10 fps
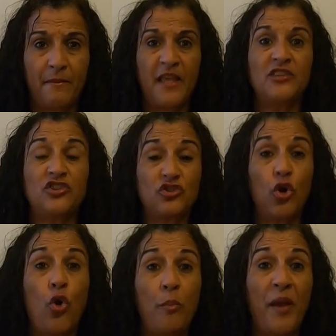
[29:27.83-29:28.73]
It's
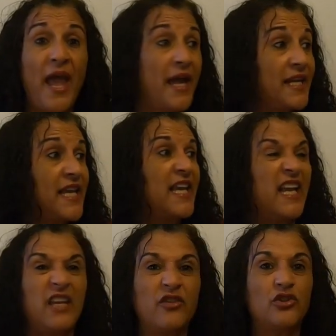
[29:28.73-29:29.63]
so bad he
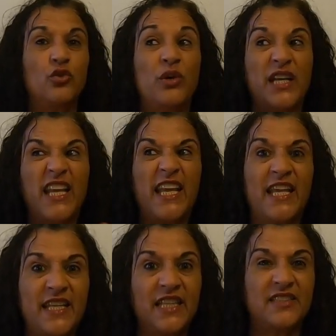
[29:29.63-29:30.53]
can't even do it
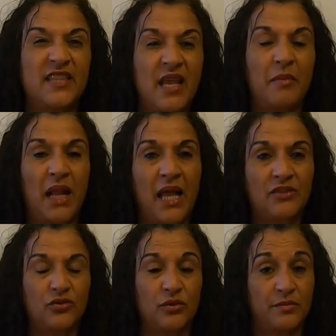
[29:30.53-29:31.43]
in the same
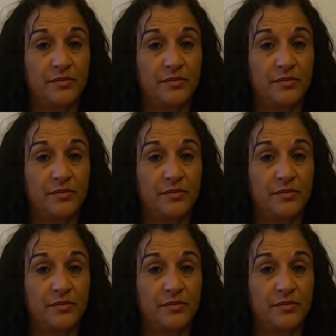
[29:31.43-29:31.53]
classroom.